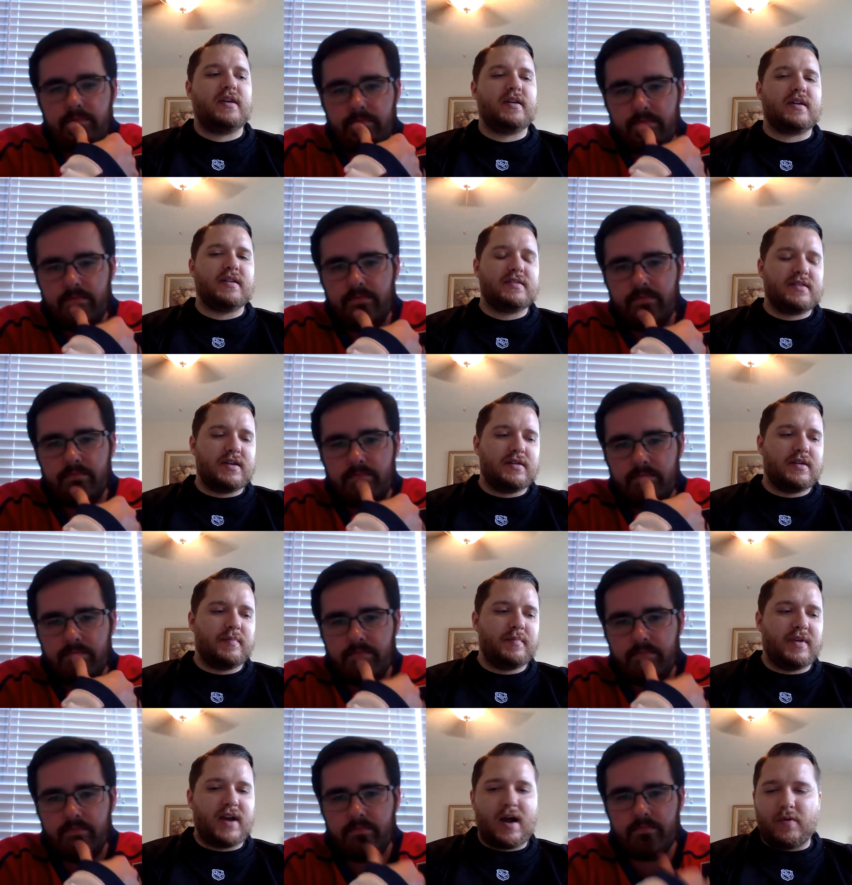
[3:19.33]
Speaker 1: a contender,
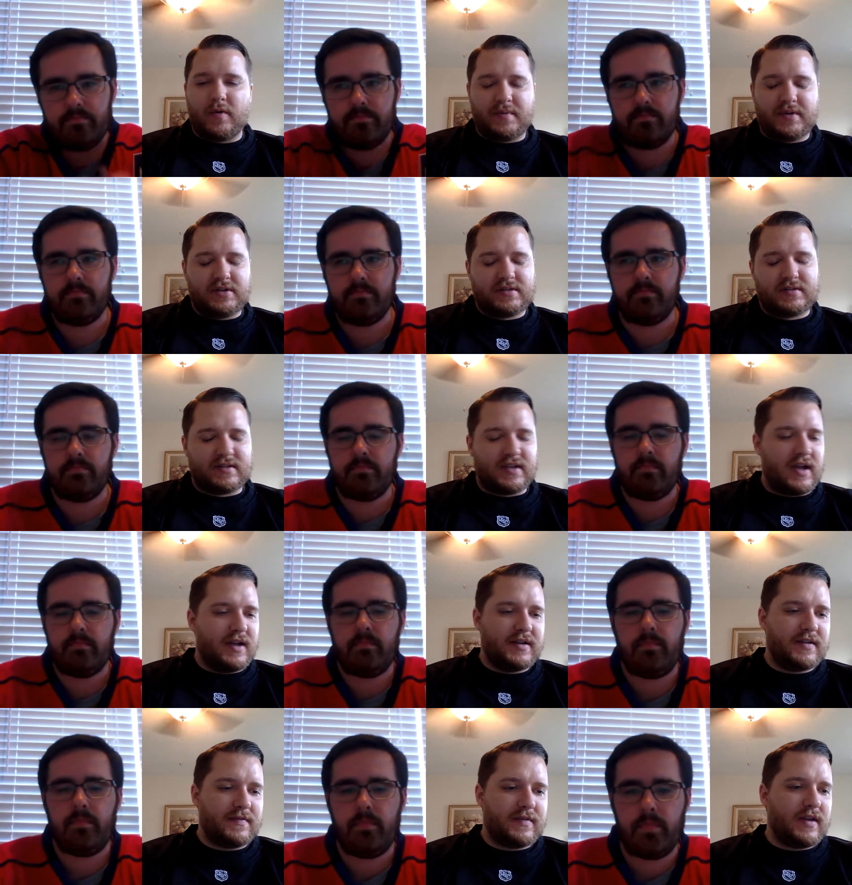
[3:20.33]
but I won't be
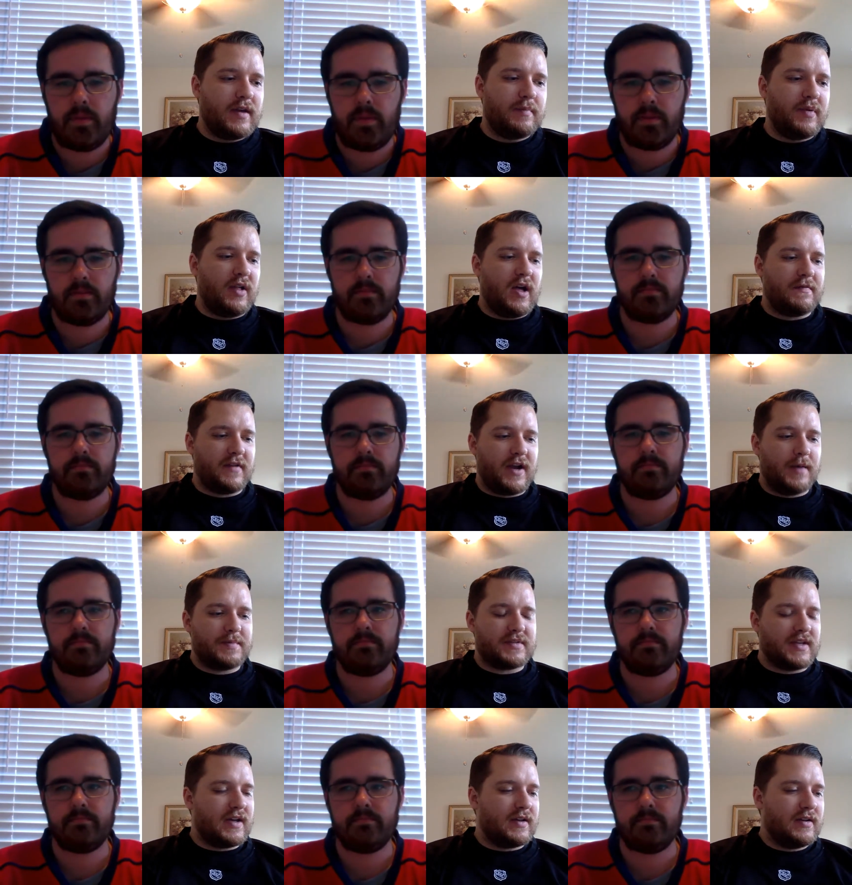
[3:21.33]
stunned if they pull off an
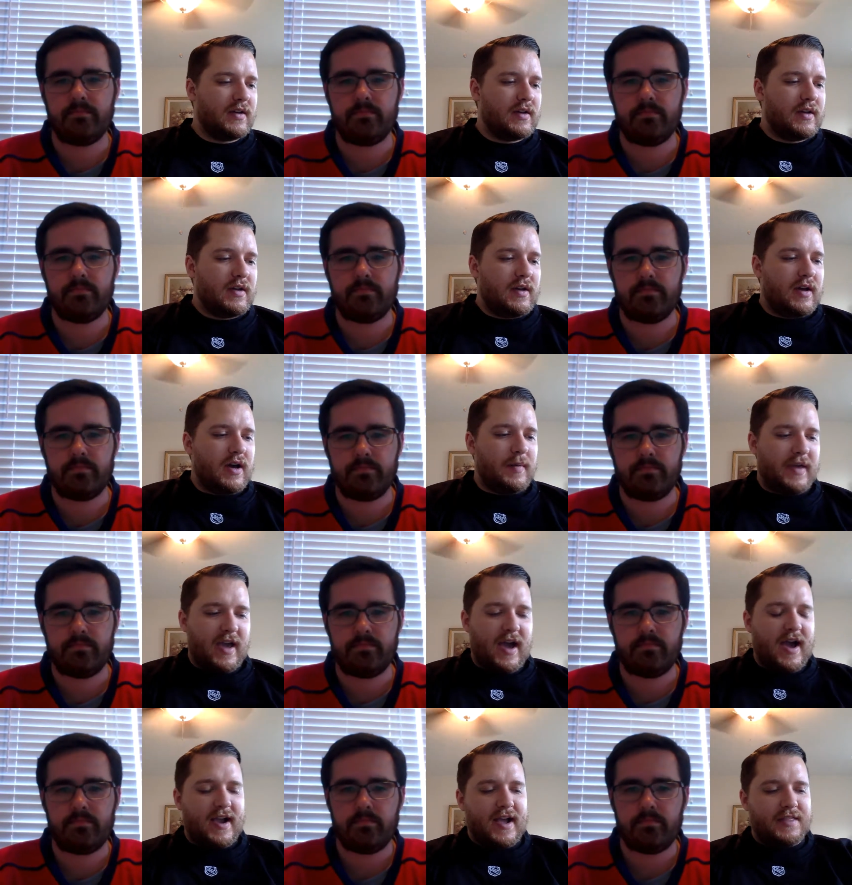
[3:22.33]
upset. Oh, yeah,
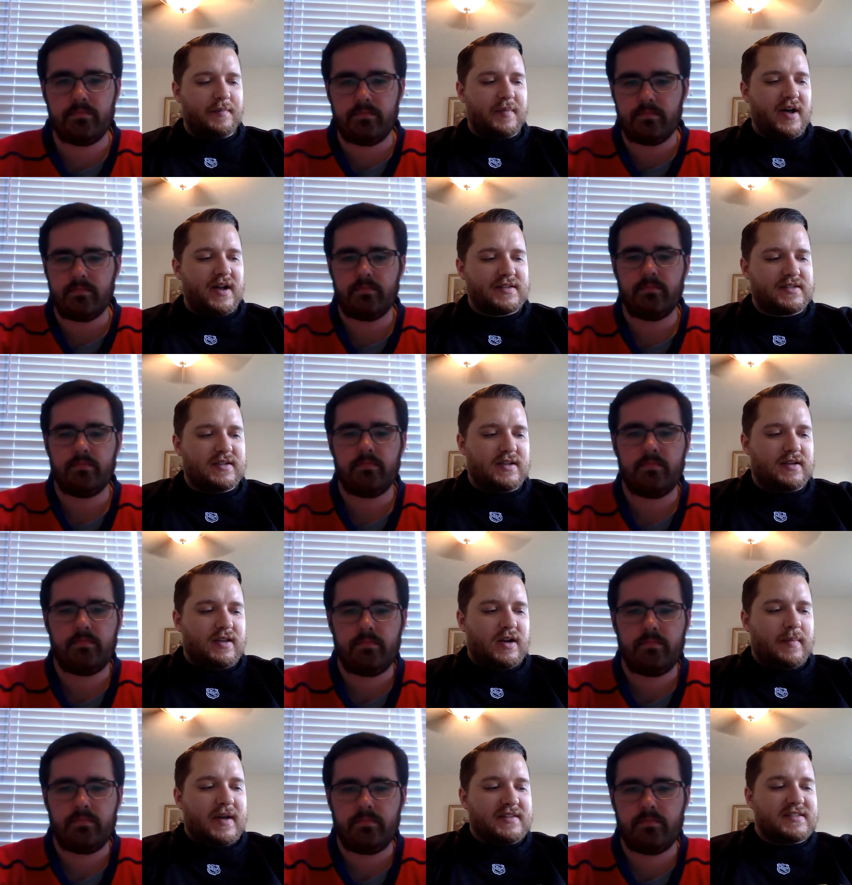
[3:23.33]
I got the Boston at
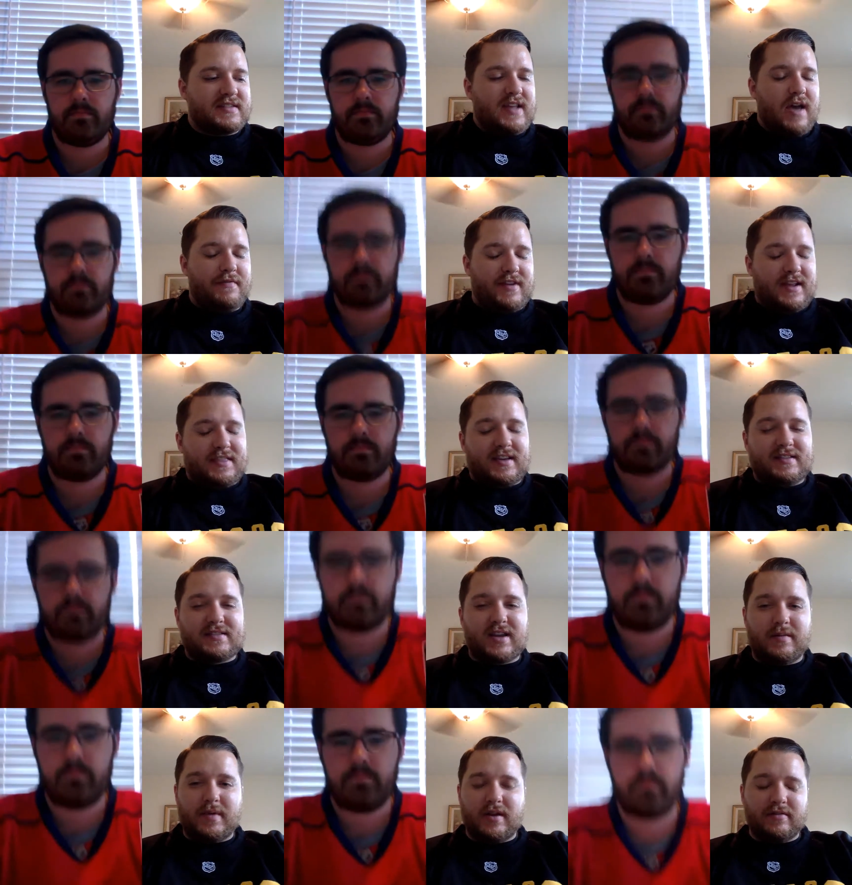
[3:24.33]
about 7. I think it's going
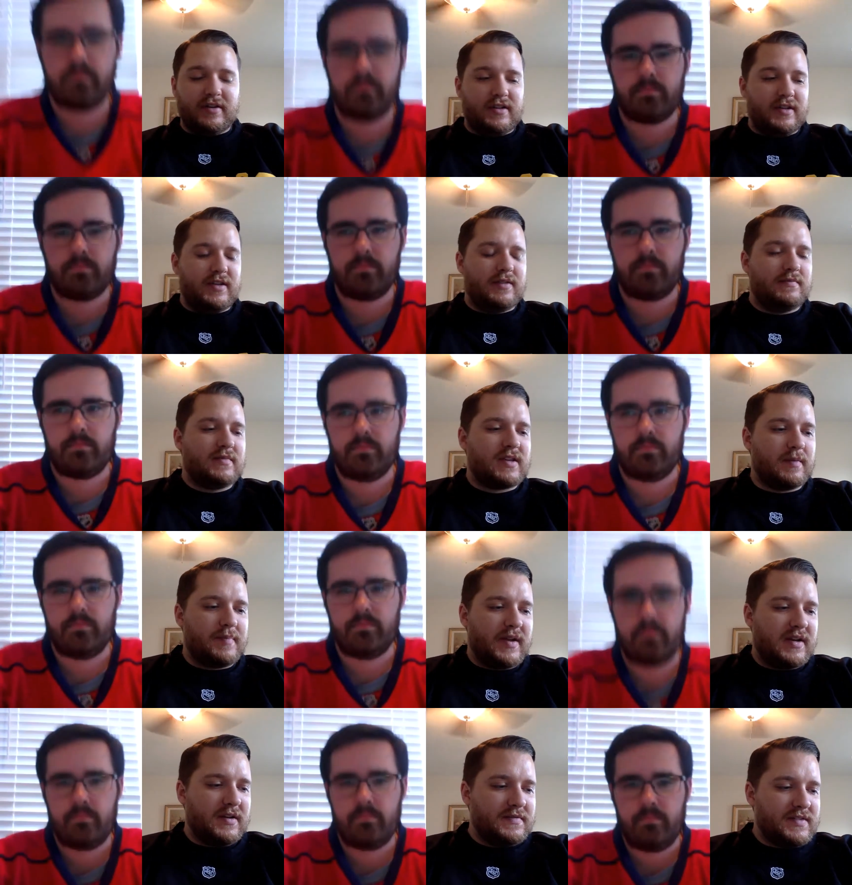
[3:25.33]
to be a really
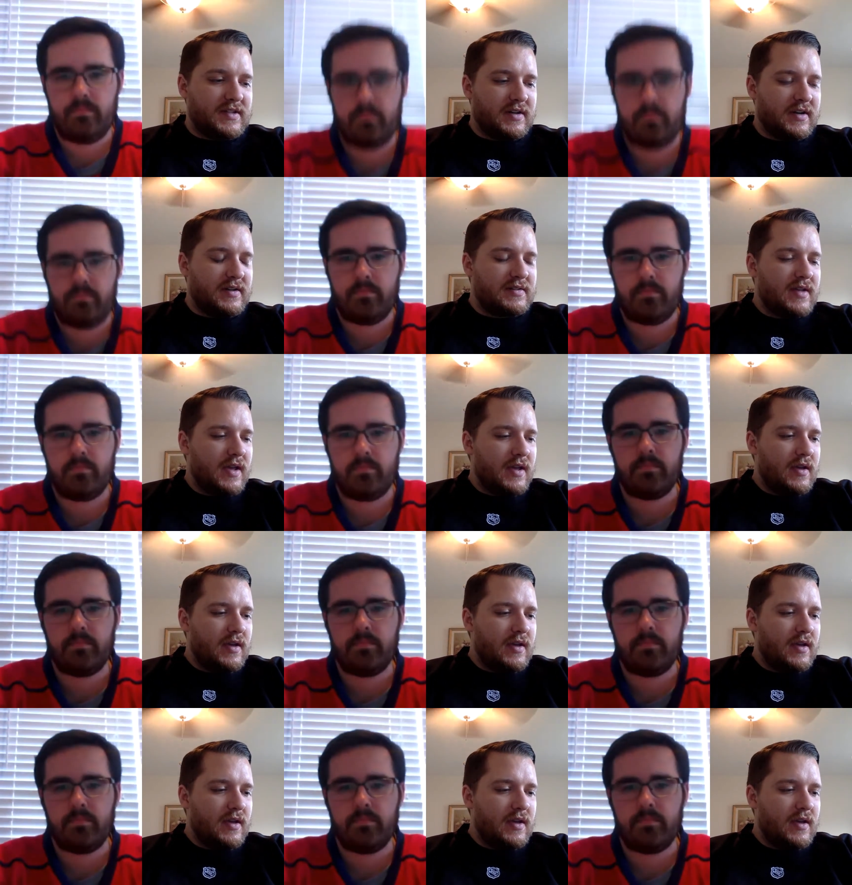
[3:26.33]
competitive series.